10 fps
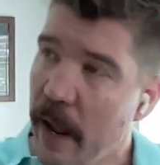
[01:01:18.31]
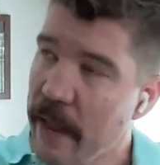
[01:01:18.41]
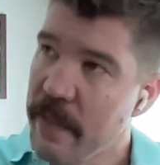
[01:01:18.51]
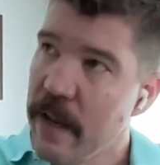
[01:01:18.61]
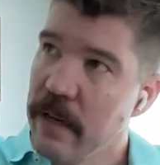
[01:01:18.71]

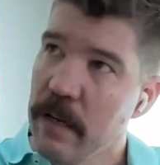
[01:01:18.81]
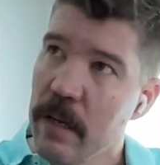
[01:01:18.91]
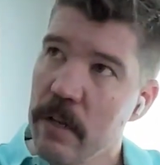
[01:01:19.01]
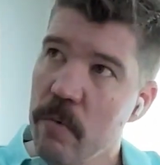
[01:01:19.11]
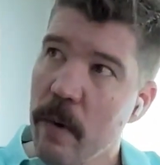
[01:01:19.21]
and then
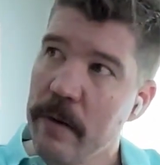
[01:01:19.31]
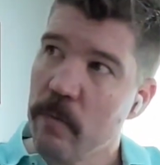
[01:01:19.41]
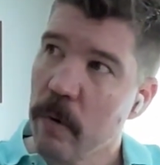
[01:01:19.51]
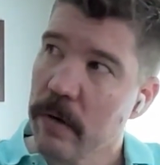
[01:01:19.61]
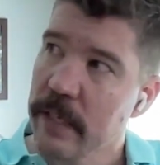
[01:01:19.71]
you went
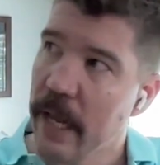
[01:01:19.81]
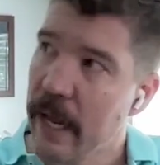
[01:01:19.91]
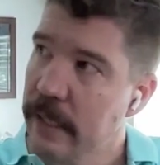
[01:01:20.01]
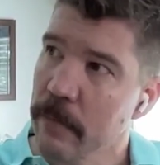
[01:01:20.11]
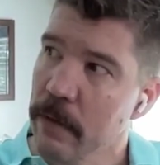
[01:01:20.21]
and worked
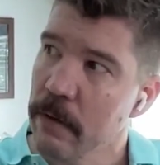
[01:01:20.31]
at